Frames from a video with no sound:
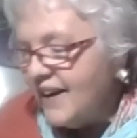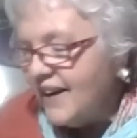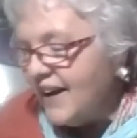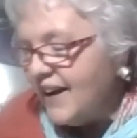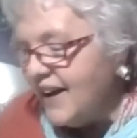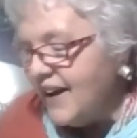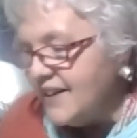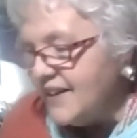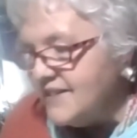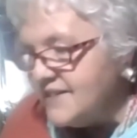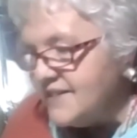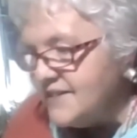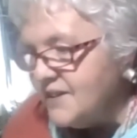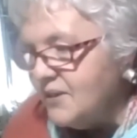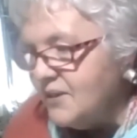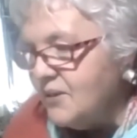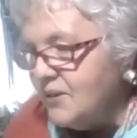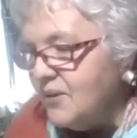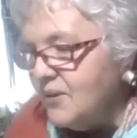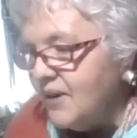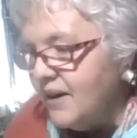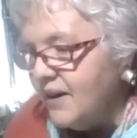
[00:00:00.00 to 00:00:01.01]
And
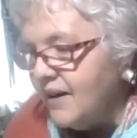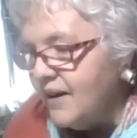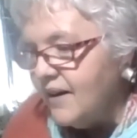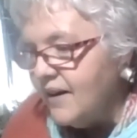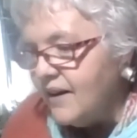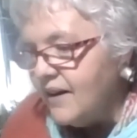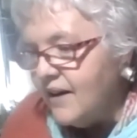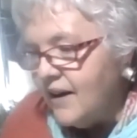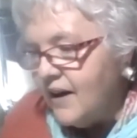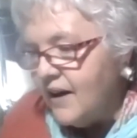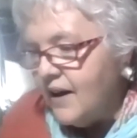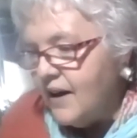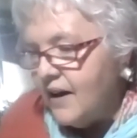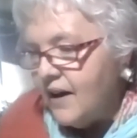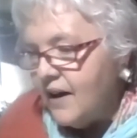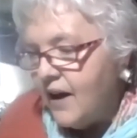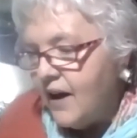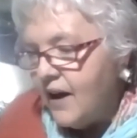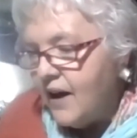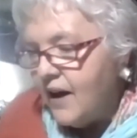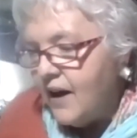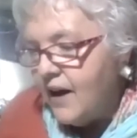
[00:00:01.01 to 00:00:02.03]
so
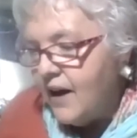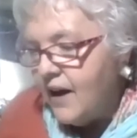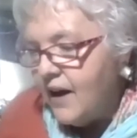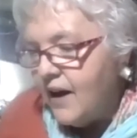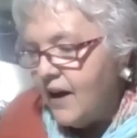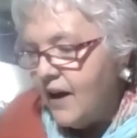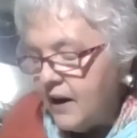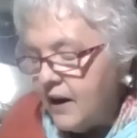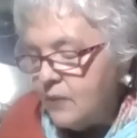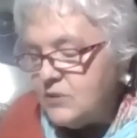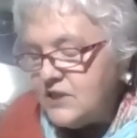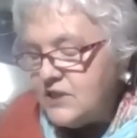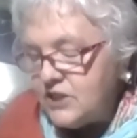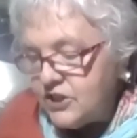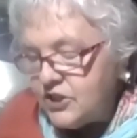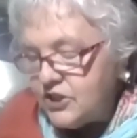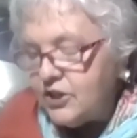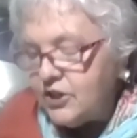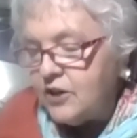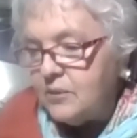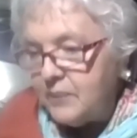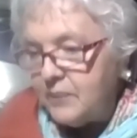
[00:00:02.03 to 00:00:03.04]
I was
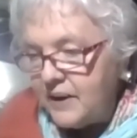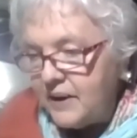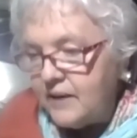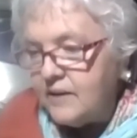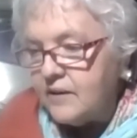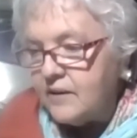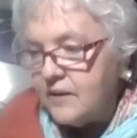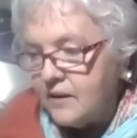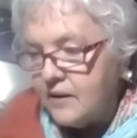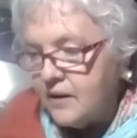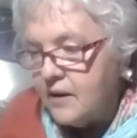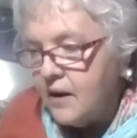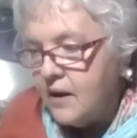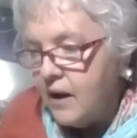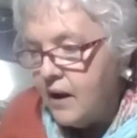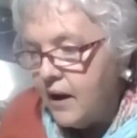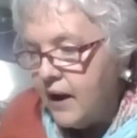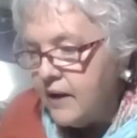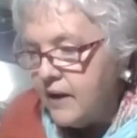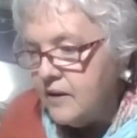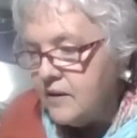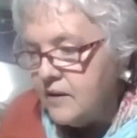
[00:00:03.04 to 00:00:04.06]
determined.
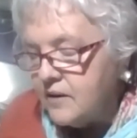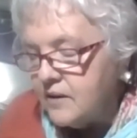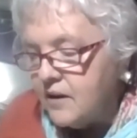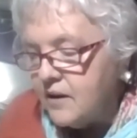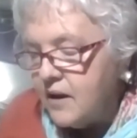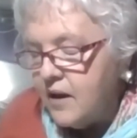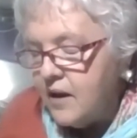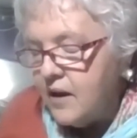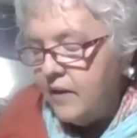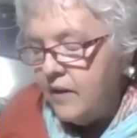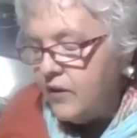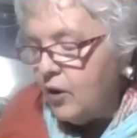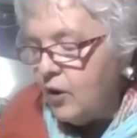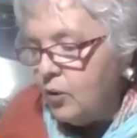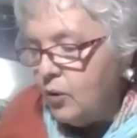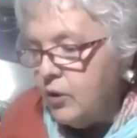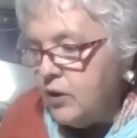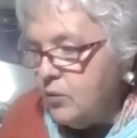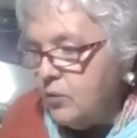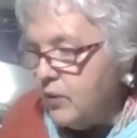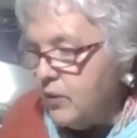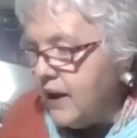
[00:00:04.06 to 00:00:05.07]
The
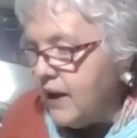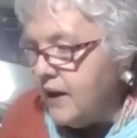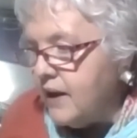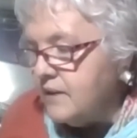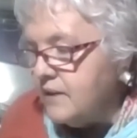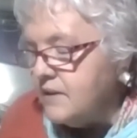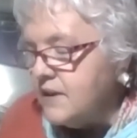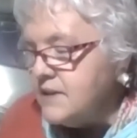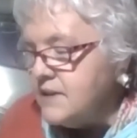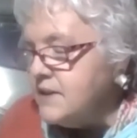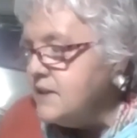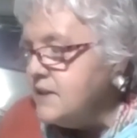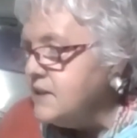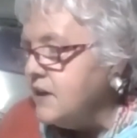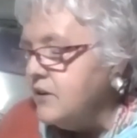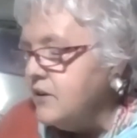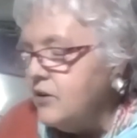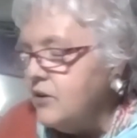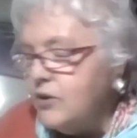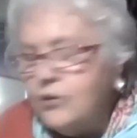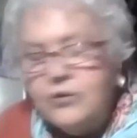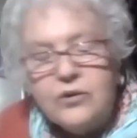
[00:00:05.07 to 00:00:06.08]
only way, this is a
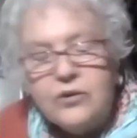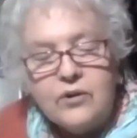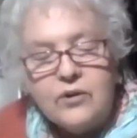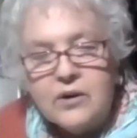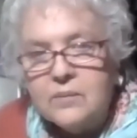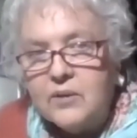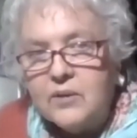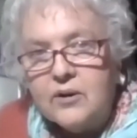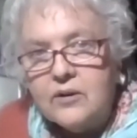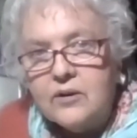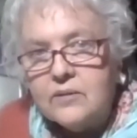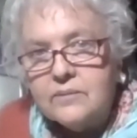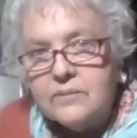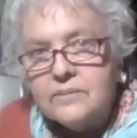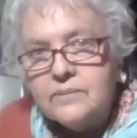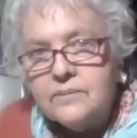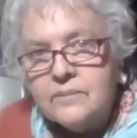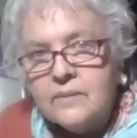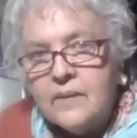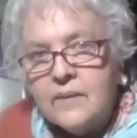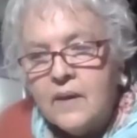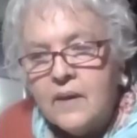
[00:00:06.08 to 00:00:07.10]
new normal.
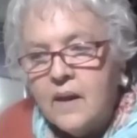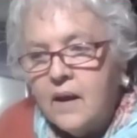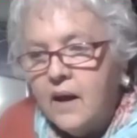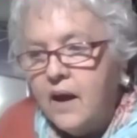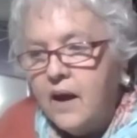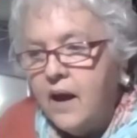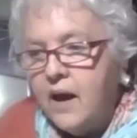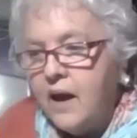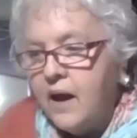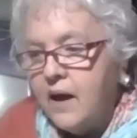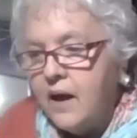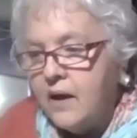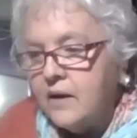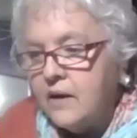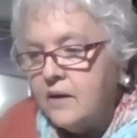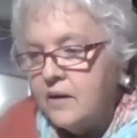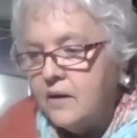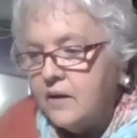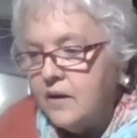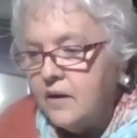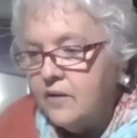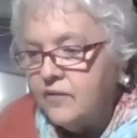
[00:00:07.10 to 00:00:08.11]

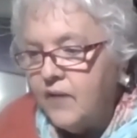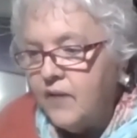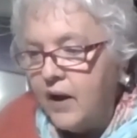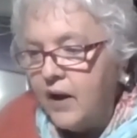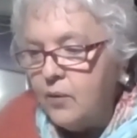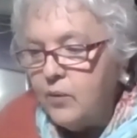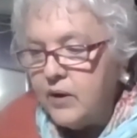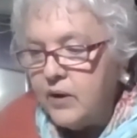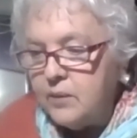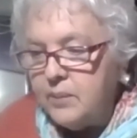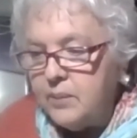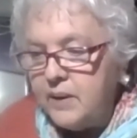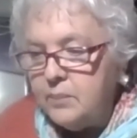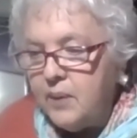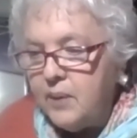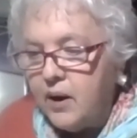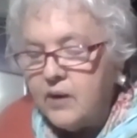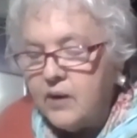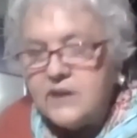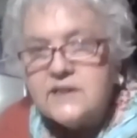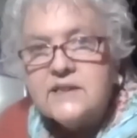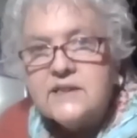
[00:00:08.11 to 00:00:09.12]
And if I want to be
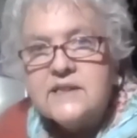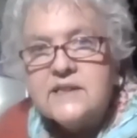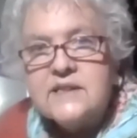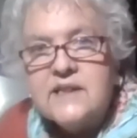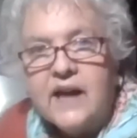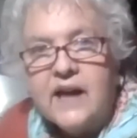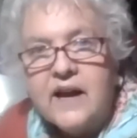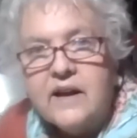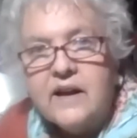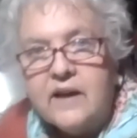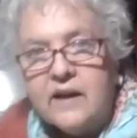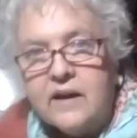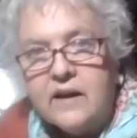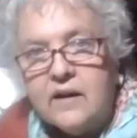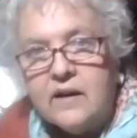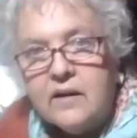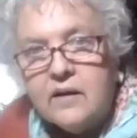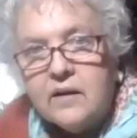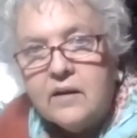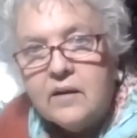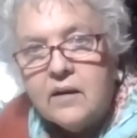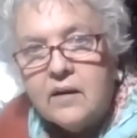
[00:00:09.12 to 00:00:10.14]
part of society,
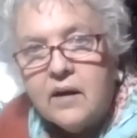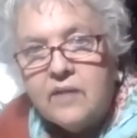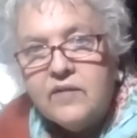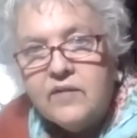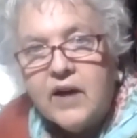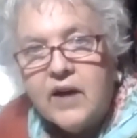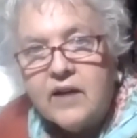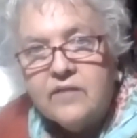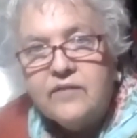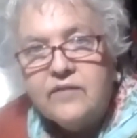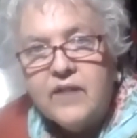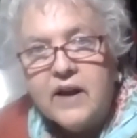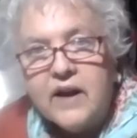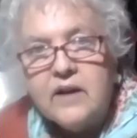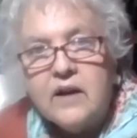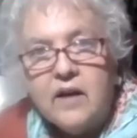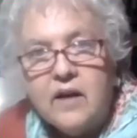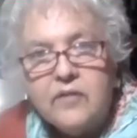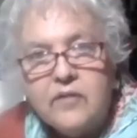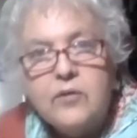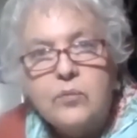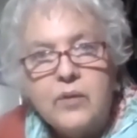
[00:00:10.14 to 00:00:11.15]
I've got to find
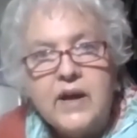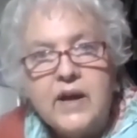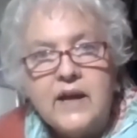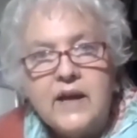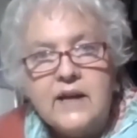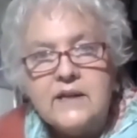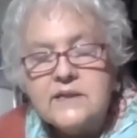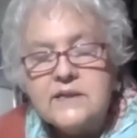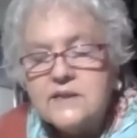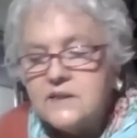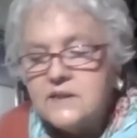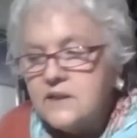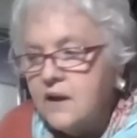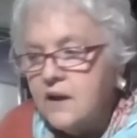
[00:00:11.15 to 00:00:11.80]
other ways.